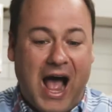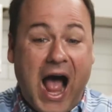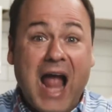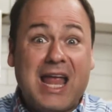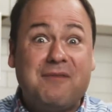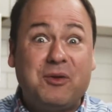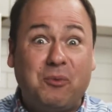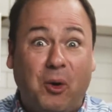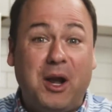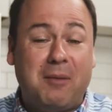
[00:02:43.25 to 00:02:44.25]
I
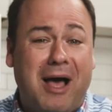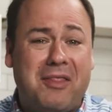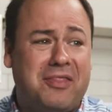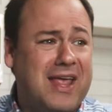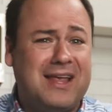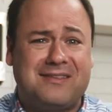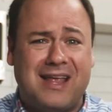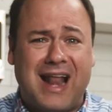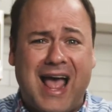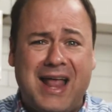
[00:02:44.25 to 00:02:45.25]
even worried about things
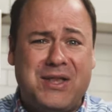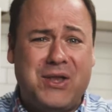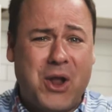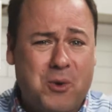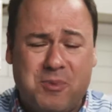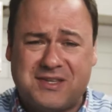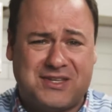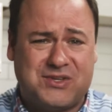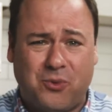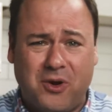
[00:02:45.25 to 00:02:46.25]
that I had no
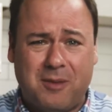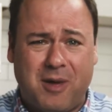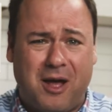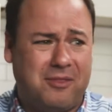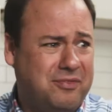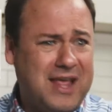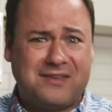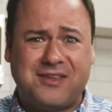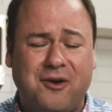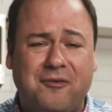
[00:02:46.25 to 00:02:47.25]
business worrying about.
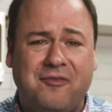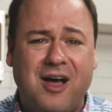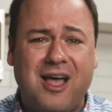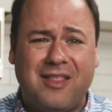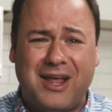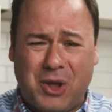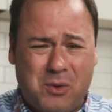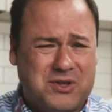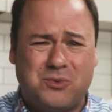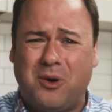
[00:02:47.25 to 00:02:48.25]
Things that are fun, like
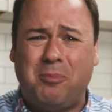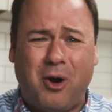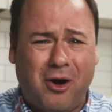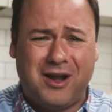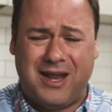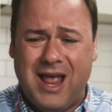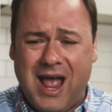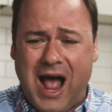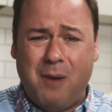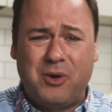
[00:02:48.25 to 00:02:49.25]
going to a party.
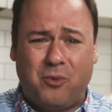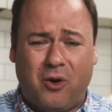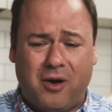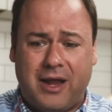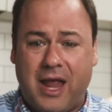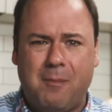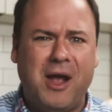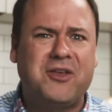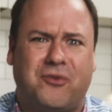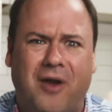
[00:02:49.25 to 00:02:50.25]
I would worry, am
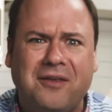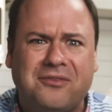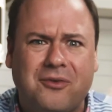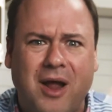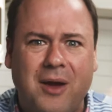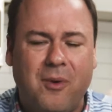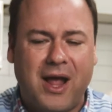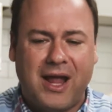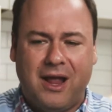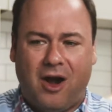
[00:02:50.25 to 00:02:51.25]
I dressed the right
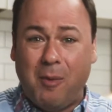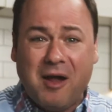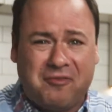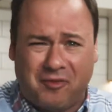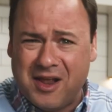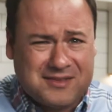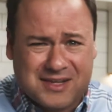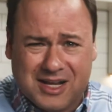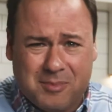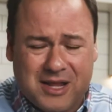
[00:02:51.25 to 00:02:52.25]
way? Are my friends
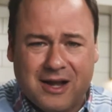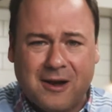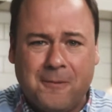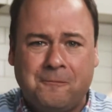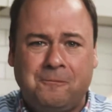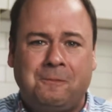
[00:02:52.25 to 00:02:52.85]
gonna be there?